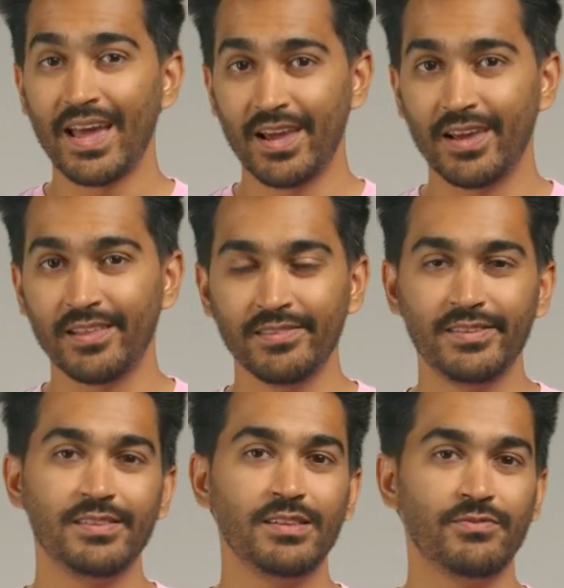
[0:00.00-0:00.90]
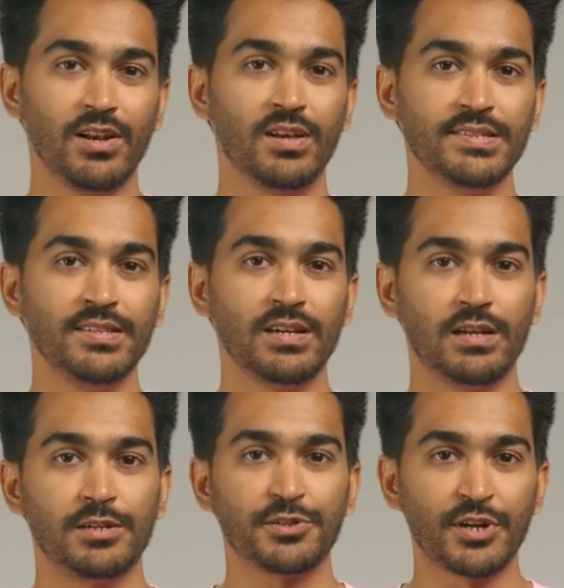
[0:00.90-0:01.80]
and the velocity
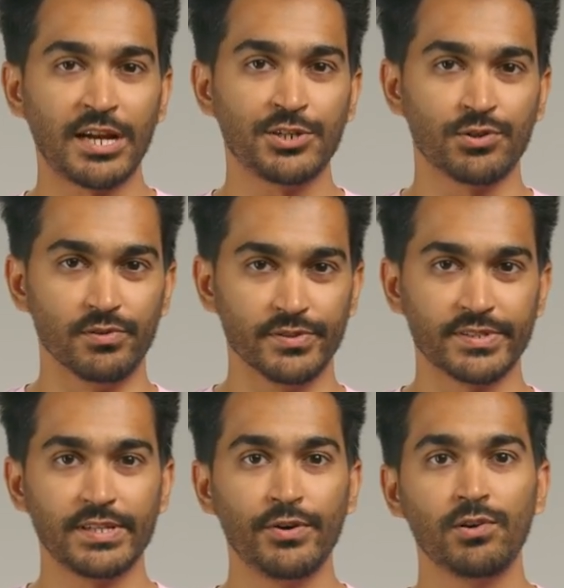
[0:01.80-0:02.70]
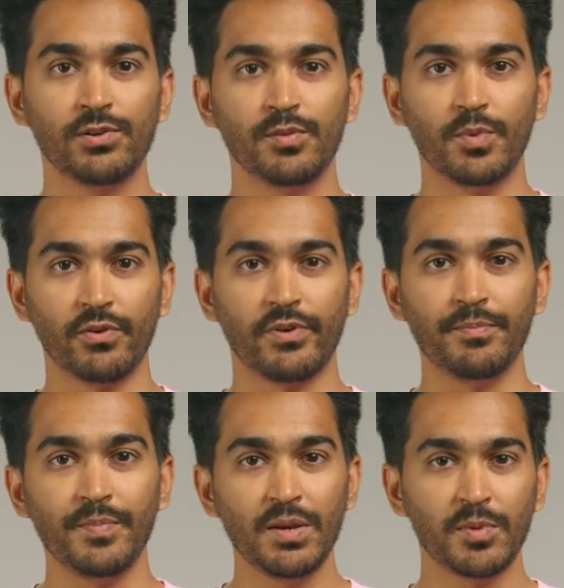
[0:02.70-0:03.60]
alert thresholds now include both
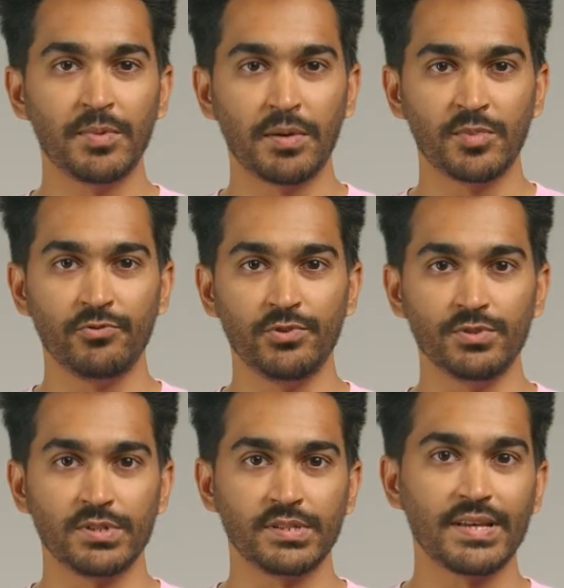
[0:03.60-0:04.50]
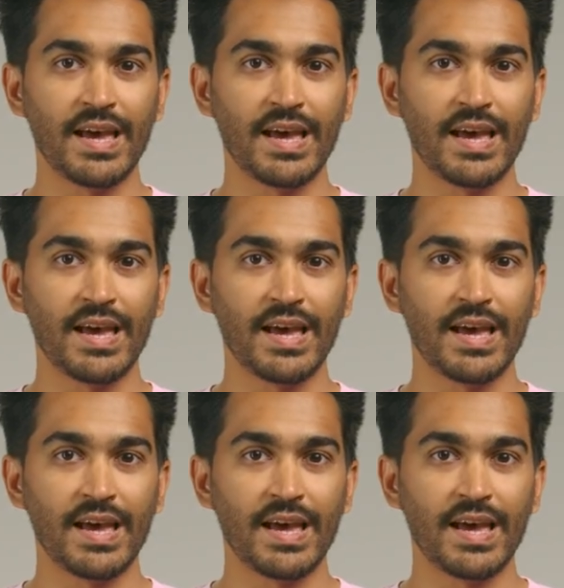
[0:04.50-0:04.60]
a minimum number of users